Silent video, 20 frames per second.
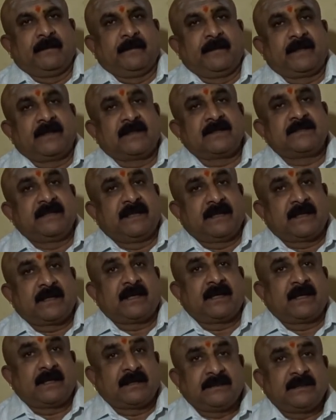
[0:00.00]
Because there
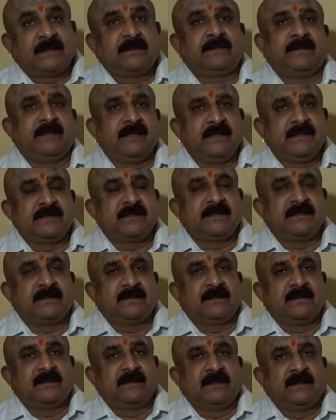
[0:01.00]
are other things.
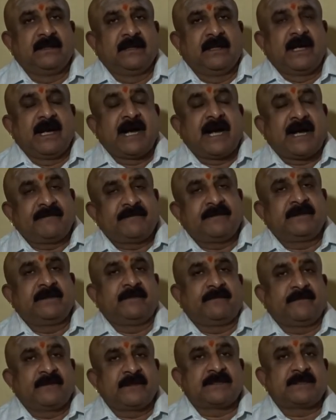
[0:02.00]
After
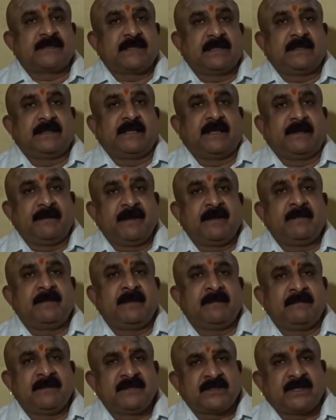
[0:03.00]
the first child, there may
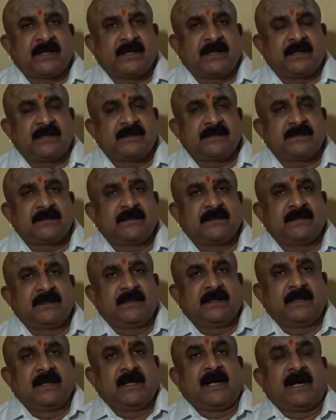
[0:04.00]
be a miscarriage.
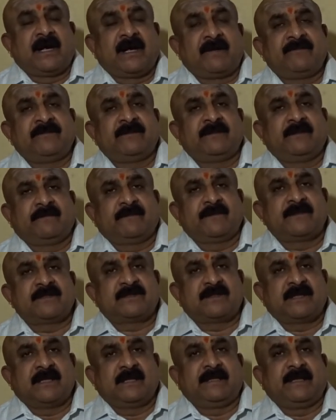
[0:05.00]
After the
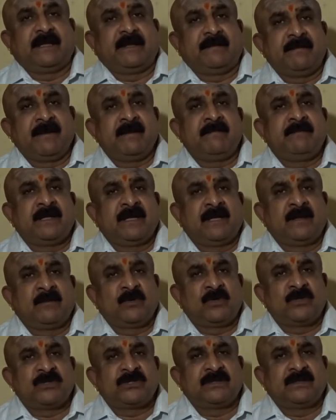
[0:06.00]
first child, there may be an
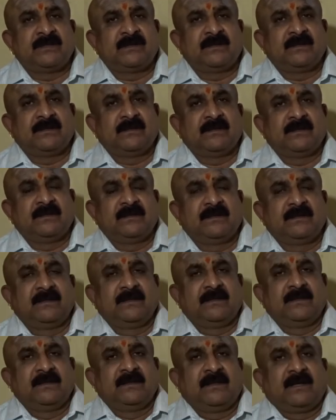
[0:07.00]
abortion.
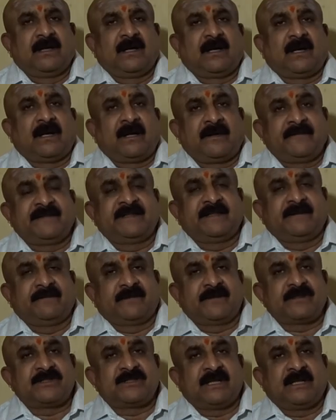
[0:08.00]
After the
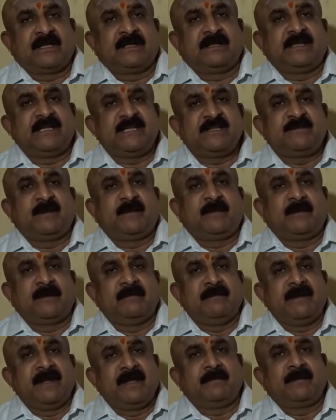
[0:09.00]
first child, these people
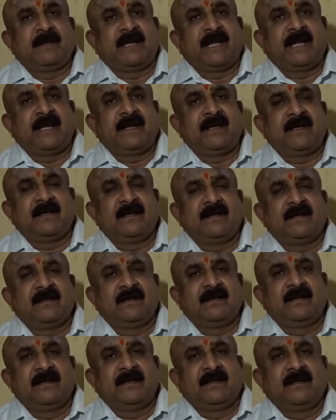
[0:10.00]
may plan.
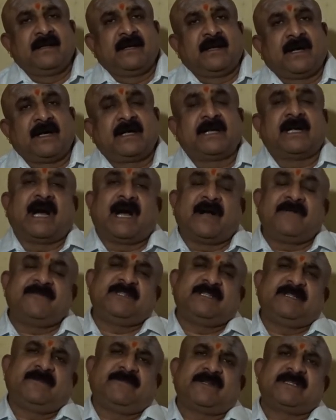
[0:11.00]
Or
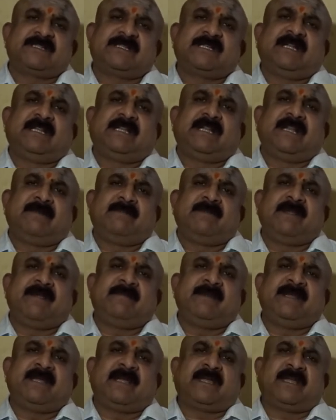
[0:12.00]
after the first child, there may
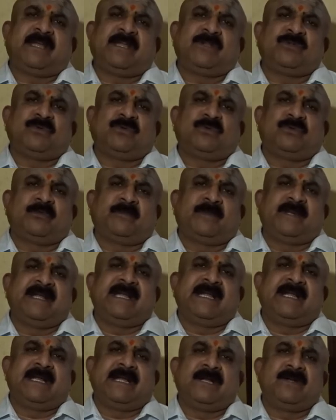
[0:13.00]
be a Ketu to
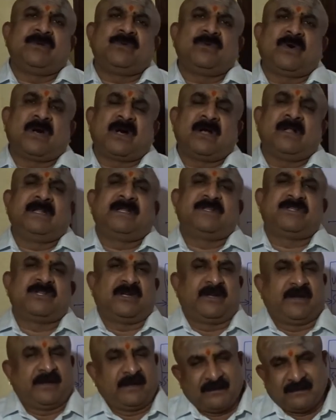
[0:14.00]
bring an end to all the
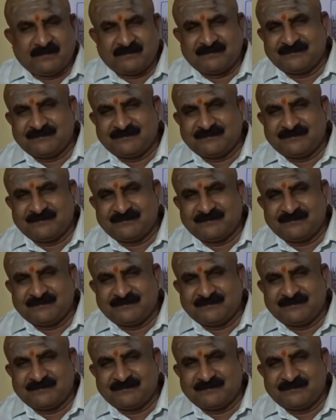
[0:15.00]
children.